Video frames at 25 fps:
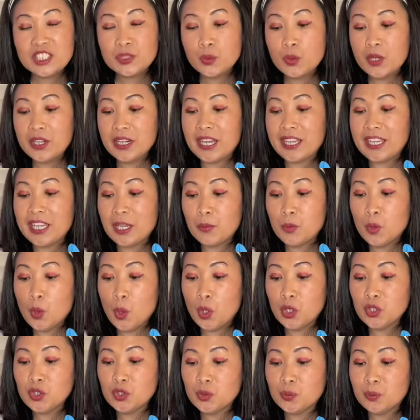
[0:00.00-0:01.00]
one I am
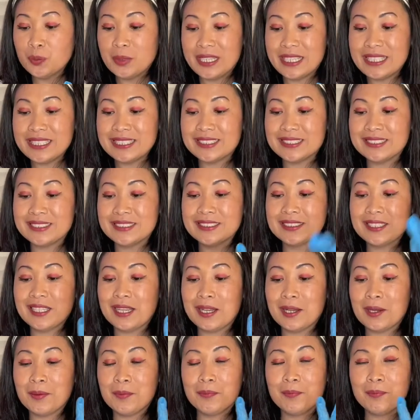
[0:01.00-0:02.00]
going to mix
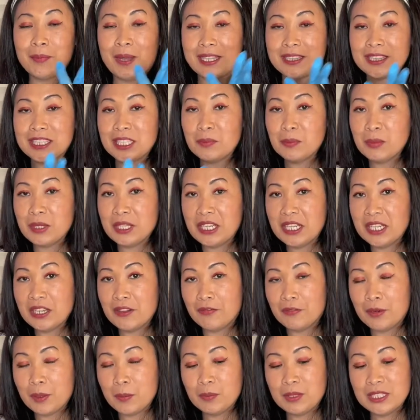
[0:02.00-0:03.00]
the potting media
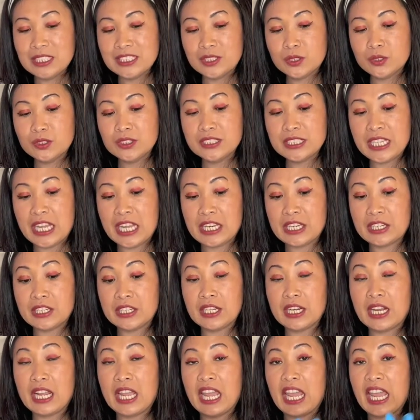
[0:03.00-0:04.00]
from this
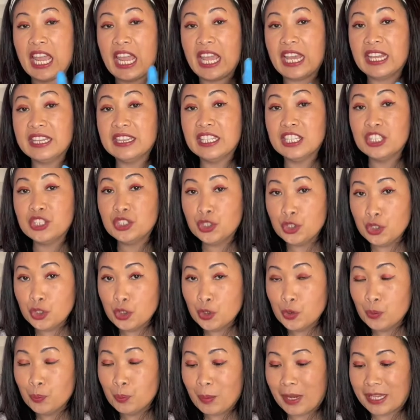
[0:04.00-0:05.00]
container and the
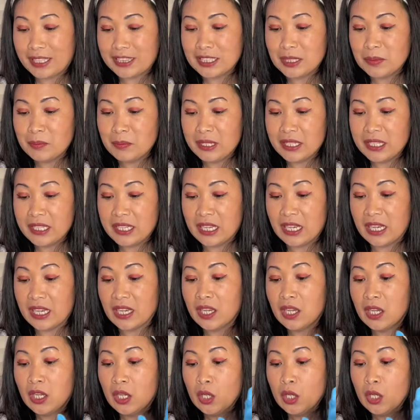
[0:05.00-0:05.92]
new potting media.